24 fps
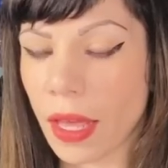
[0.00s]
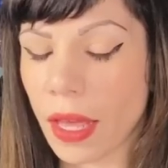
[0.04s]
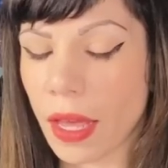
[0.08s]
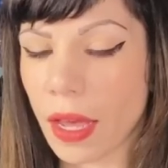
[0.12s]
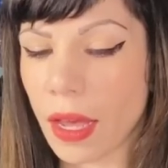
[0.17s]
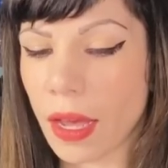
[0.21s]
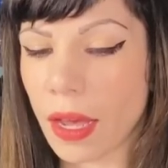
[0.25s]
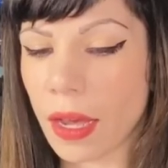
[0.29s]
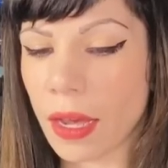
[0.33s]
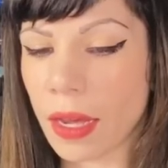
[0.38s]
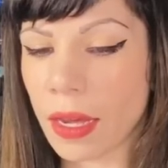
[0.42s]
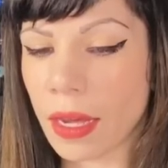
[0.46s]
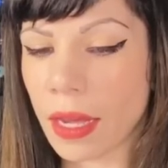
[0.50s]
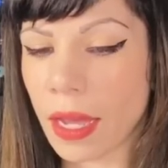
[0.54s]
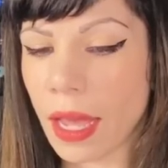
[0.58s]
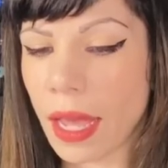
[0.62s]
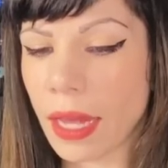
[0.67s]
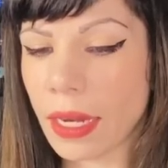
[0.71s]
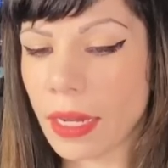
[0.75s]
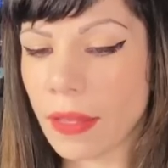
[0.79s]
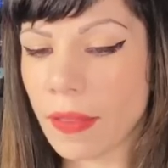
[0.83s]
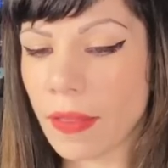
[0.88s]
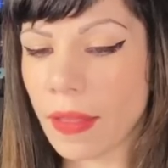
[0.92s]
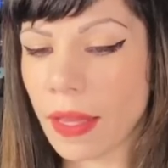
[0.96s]
uh,
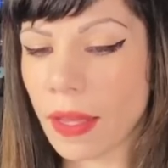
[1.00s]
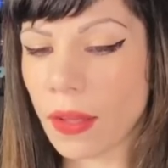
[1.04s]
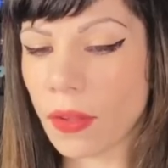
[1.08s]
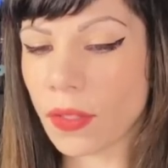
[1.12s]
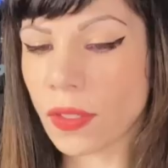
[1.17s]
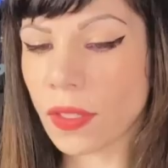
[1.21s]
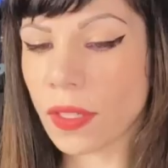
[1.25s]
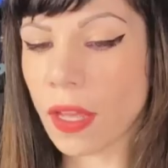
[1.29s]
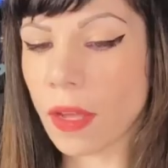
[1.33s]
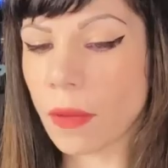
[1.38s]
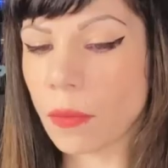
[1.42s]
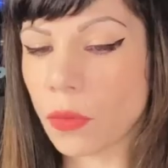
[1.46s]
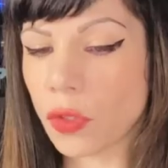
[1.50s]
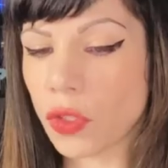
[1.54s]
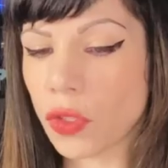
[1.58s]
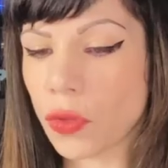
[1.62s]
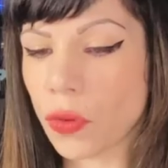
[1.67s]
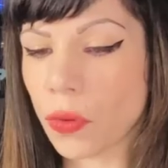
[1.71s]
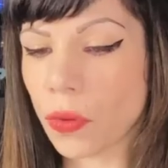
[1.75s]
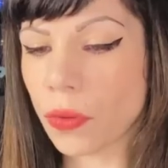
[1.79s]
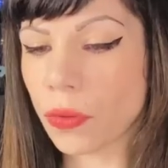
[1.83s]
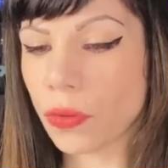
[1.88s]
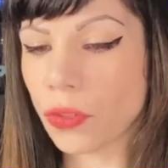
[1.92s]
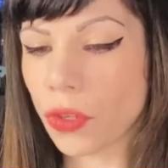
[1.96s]
anything else comes
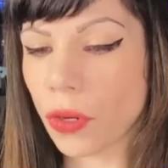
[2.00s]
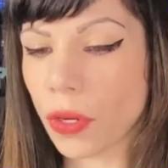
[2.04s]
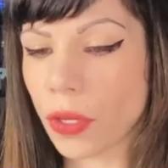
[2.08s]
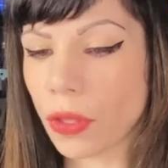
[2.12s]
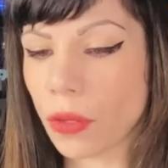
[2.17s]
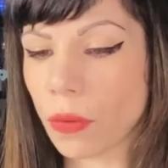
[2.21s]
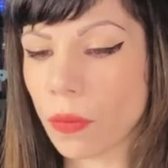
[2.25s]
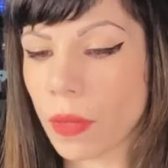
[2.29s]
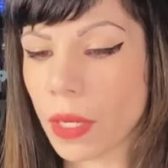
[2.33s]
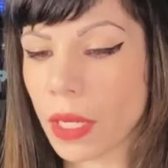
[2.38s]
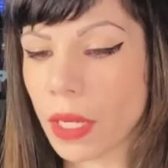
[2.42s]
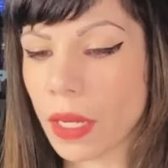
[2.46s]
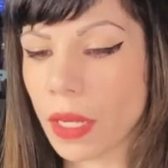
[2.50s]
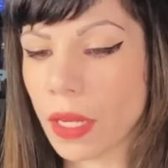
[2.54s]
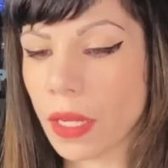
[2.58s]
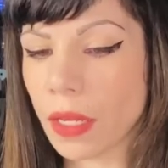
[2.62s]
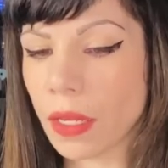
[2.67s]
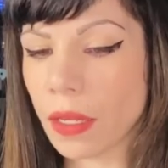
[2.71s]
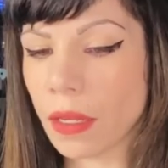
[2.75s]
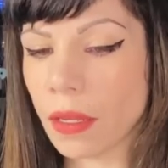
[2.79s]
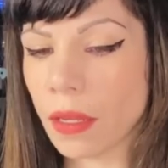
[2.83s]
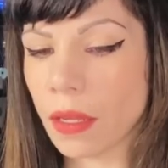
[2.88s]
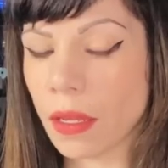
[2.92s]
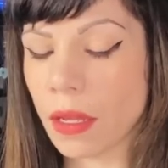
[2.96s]
through during the
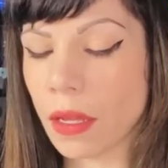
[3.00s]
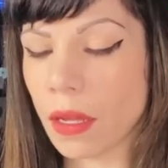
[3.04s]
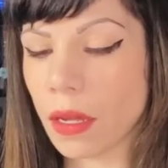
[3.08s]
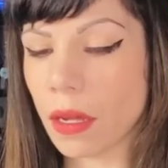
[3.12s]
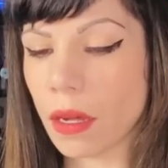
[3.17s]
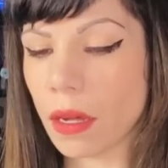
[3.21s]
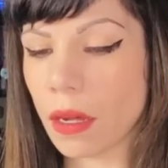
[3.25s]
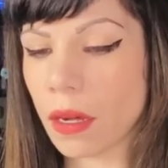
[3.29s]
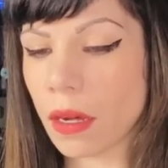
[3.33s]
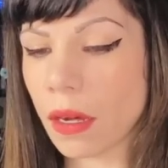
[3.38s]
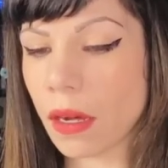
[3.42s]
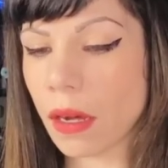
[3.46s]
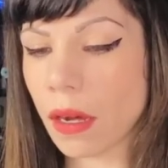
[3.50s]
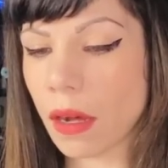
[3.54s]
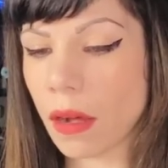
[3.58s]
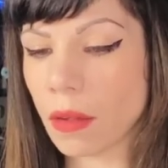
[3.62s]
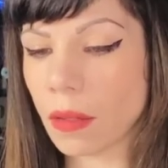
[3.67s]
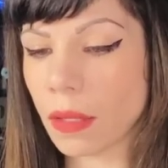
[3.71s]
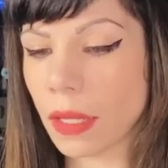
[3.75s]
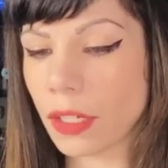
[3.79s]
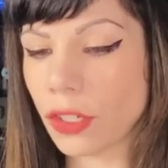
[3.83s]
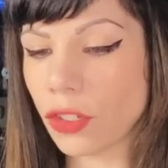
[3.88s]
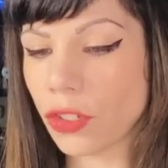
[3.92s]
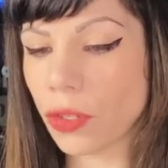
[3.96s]
reading, uh, I'll
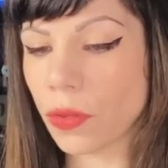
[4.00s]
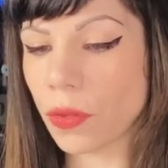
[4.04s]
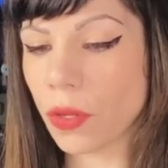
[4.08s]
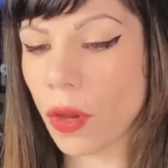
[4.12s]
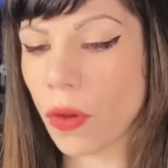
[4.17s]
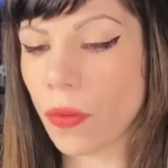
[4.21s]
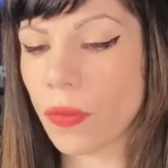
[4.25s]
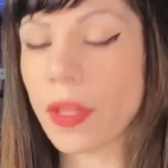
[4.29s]
let you know.